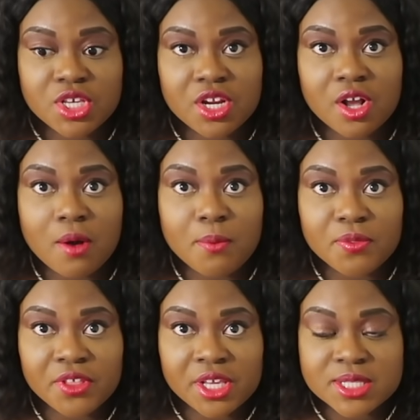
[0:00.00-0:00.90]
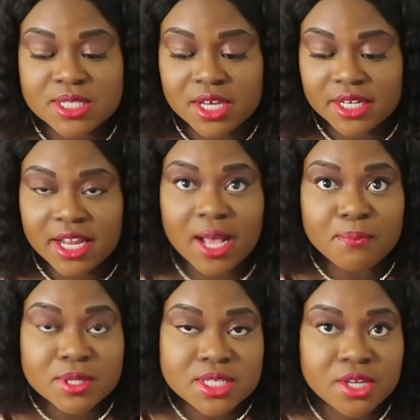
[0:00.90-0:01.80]
to get a couple things done,
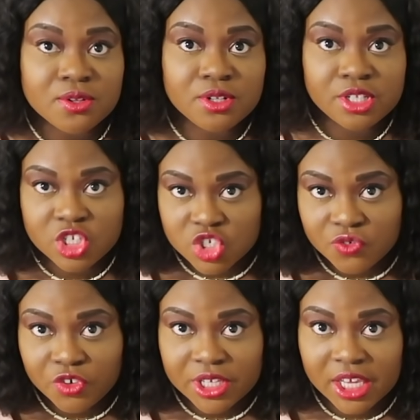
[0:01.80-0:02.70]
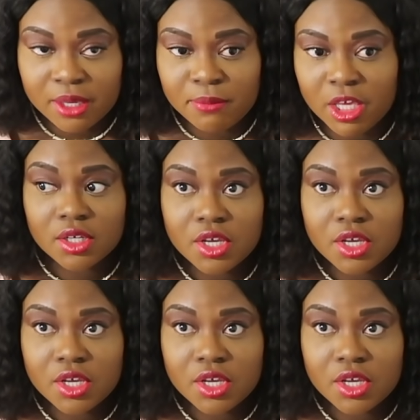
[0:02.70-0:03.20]
not particularly just for gaming,